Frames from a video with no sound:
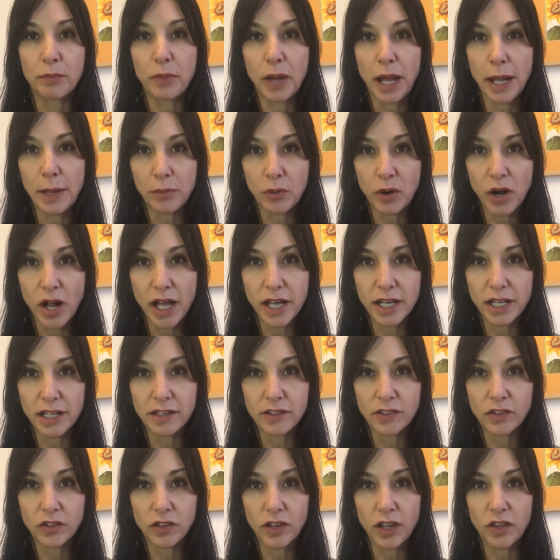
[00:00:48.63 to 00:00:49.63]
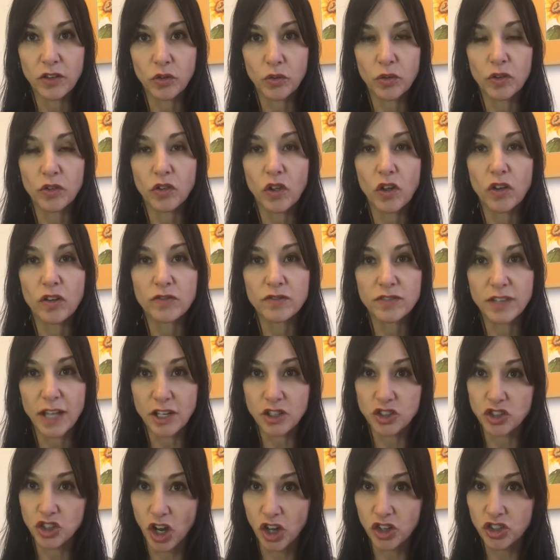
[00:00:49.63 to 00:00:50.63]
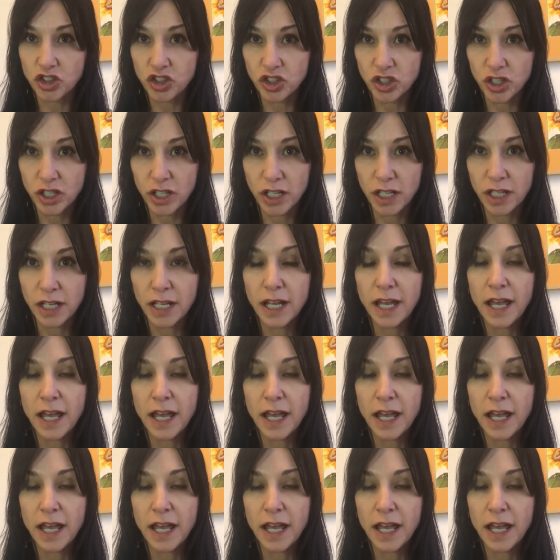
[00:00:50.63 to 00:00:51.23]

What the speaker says: byproducts as a result of digestion,